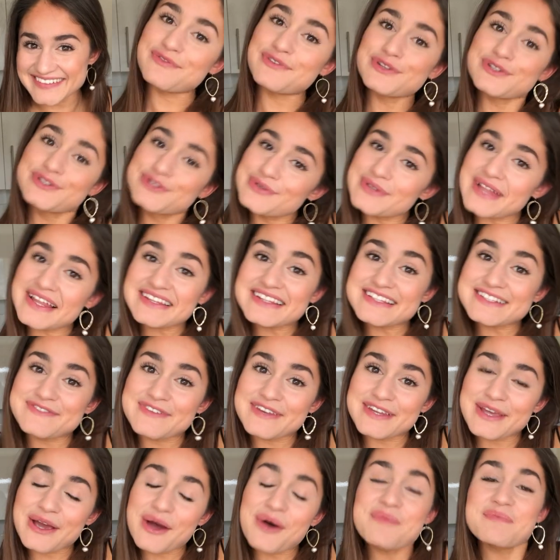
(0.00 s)
If you do like this
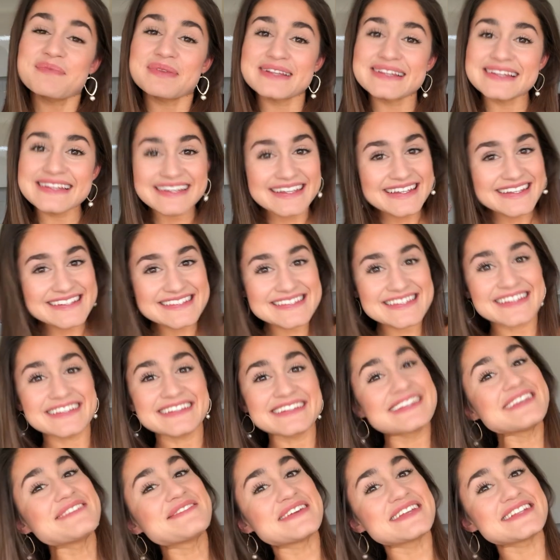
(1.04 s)
video, please
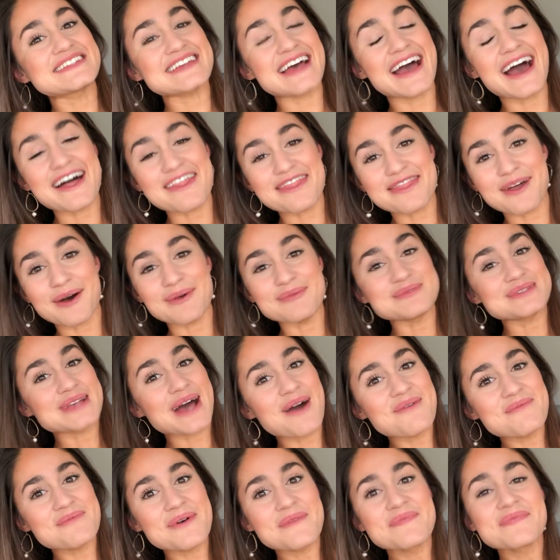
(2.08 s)
leave it a thumbs
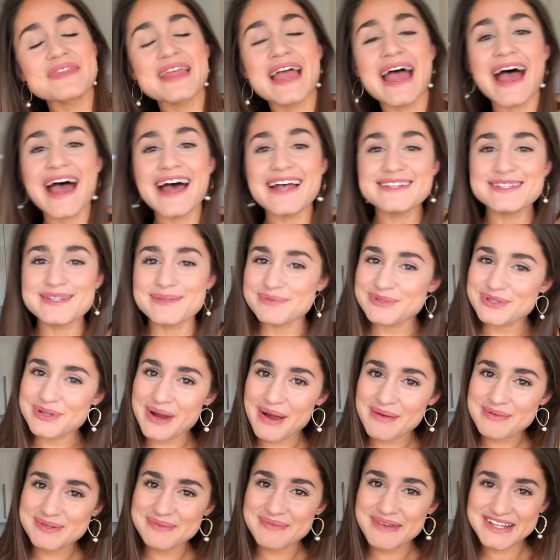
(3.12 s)
up and
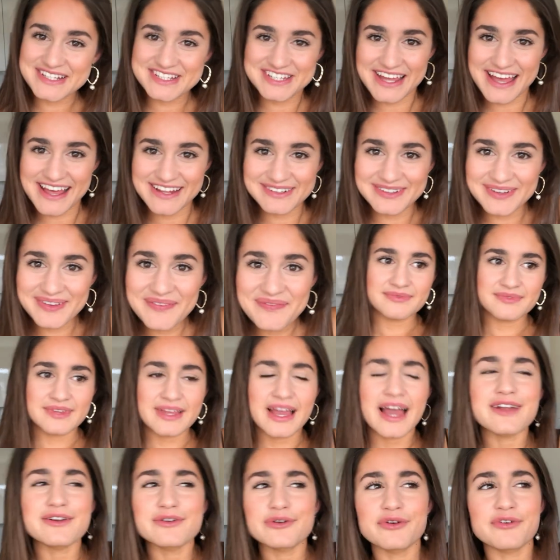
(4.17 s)
subscribe to my channel.
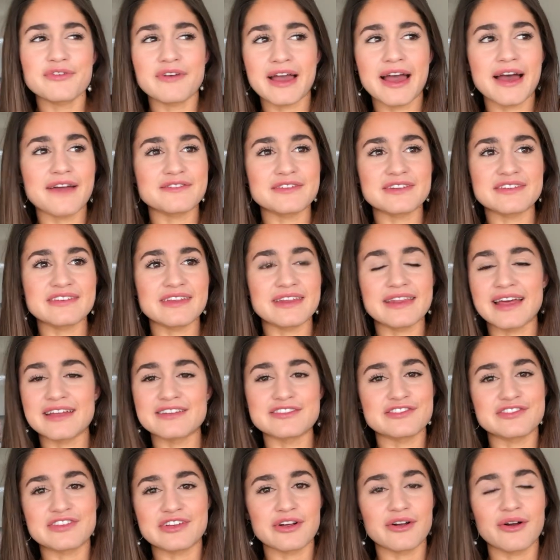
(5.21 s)
I don't know if I have to say that, I
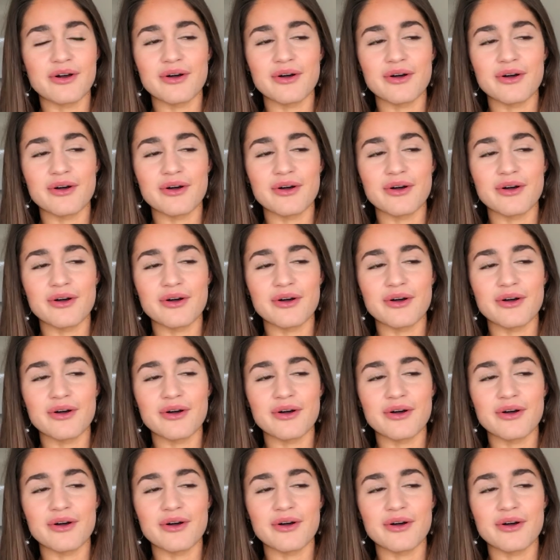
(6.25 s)
just hear